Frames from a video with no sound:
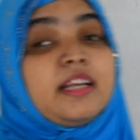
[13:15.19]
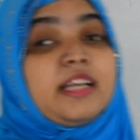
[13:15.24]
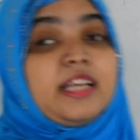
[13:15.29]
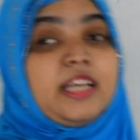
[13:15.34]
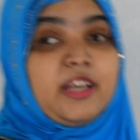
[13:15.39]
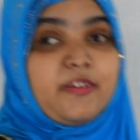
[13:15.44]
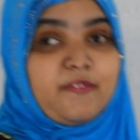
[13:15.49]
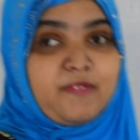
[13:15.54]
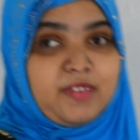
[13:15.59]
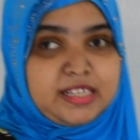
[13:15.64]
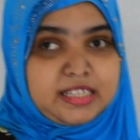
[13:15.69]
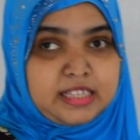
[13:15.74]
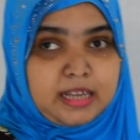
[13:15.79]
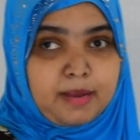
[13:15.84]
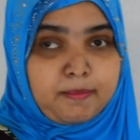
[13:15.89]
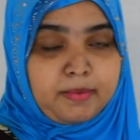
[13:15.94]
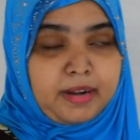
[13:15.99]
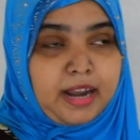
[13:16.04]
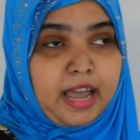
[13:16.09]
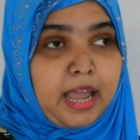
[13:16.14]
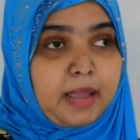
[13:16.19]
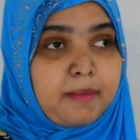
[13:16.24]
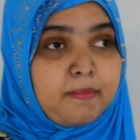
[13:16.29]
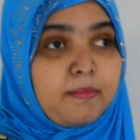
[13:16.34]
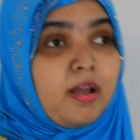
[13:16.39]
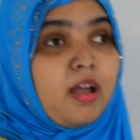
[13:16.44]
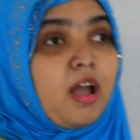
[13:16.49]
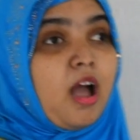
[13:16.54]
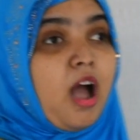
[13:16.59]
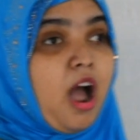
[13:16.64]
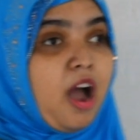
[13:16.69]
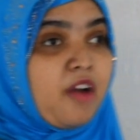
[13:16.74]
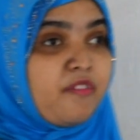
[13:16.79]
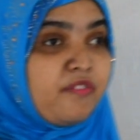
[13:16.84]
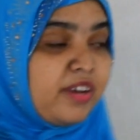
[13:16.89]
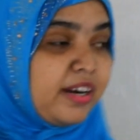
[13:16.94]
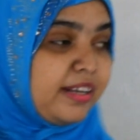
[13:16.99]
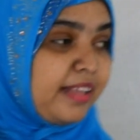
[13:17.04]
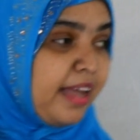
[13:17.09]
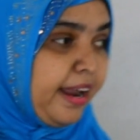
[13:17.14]
give me some time
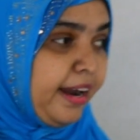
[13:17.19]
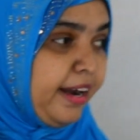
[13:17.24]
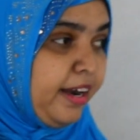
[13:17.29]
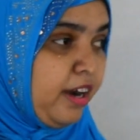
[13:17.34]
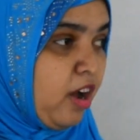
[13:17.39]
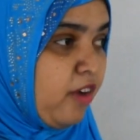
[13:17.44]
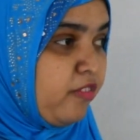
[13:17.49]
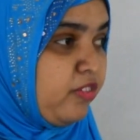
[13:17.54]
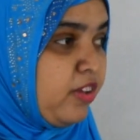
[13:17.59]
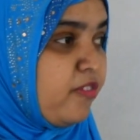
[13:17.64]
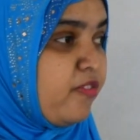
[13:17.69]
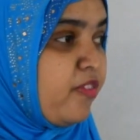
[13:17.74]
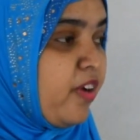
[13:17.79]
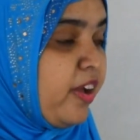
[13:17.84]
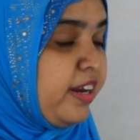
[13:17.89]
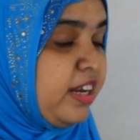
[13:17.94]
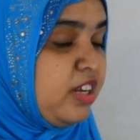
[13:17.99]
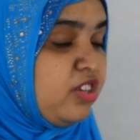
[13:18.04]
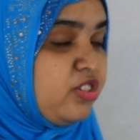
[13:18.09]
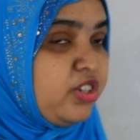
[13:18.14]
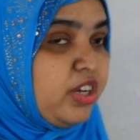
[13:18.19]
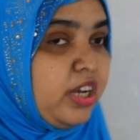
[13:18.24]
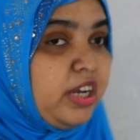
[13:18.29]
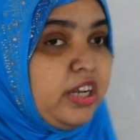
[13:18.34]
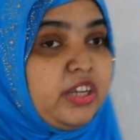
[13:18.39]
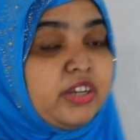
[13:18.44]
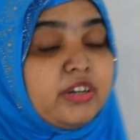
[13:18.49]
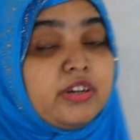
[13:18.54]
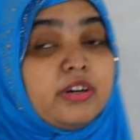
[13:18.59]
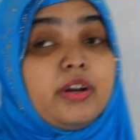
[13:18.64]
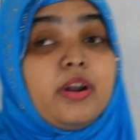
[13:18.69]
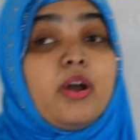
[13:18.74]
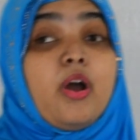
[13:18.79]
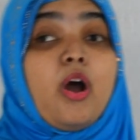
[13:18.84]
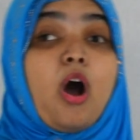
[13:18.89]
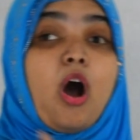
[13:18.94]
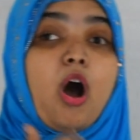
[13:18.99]
after the end of the financial year